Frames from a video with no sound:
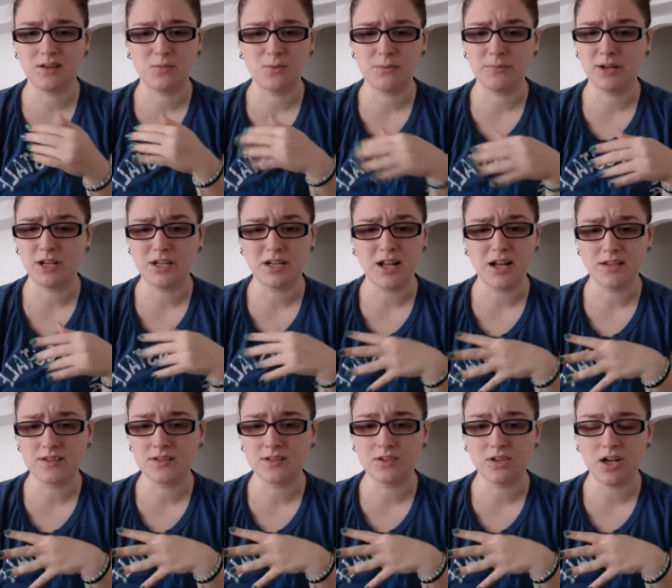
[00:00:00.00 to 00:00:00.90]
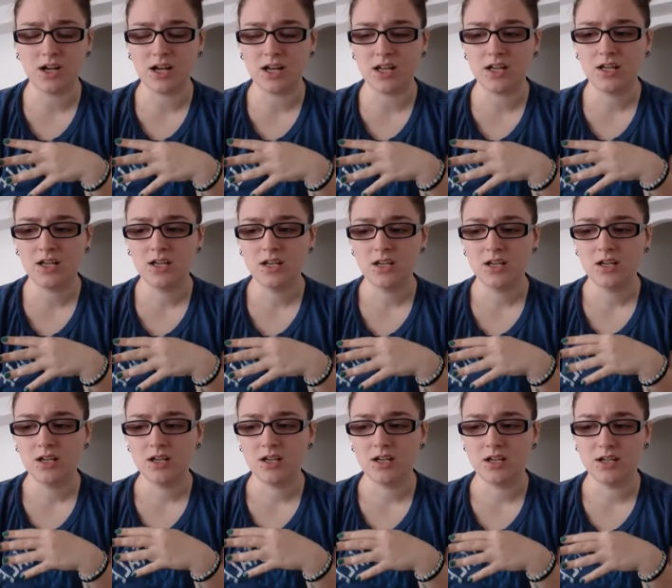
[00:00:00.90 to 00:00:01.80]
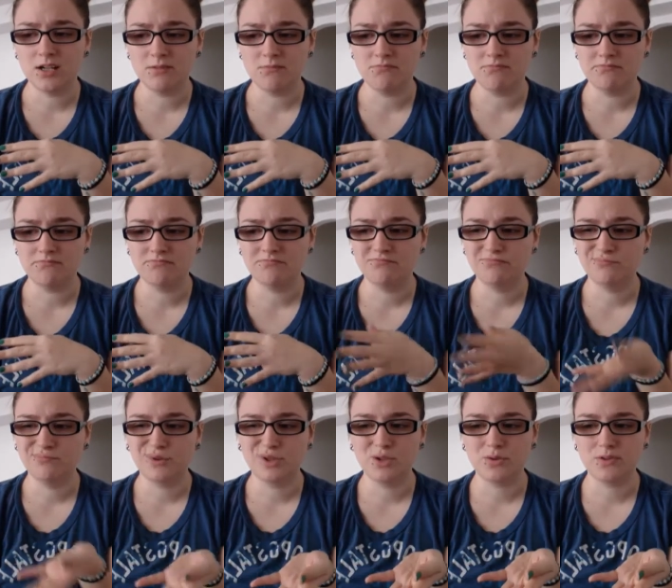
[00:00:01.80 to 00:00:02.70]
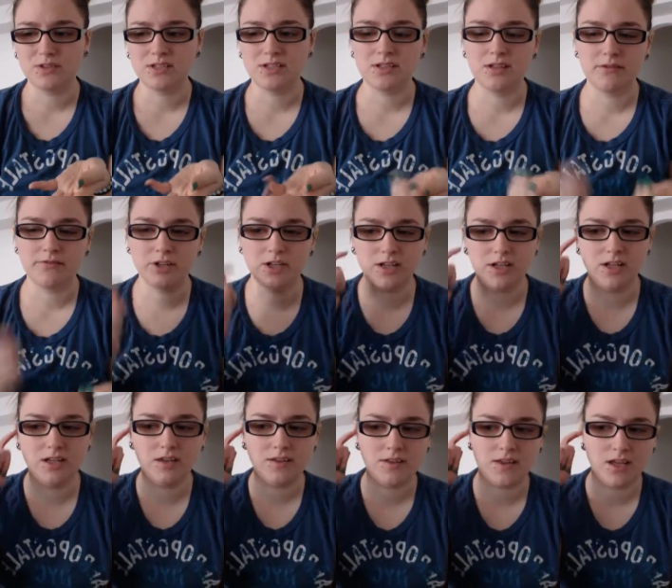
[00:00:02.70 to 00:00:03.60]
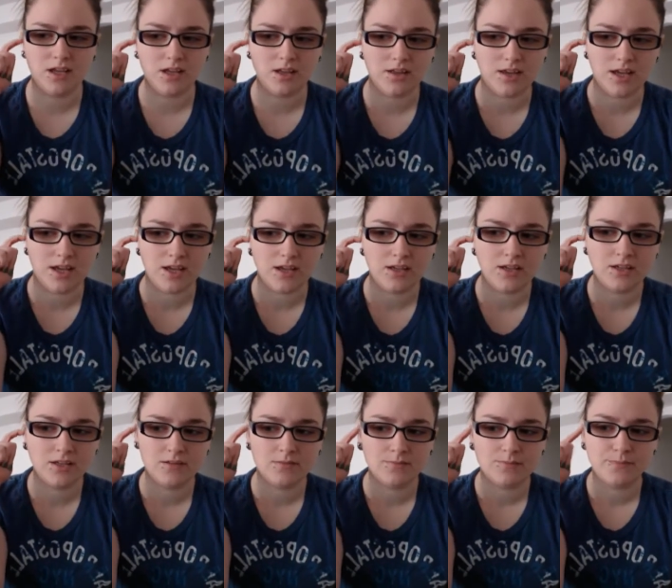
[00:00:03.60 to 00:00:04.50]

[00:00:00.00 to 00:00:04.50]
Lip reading: like we butted heads a lot. But it was never anything like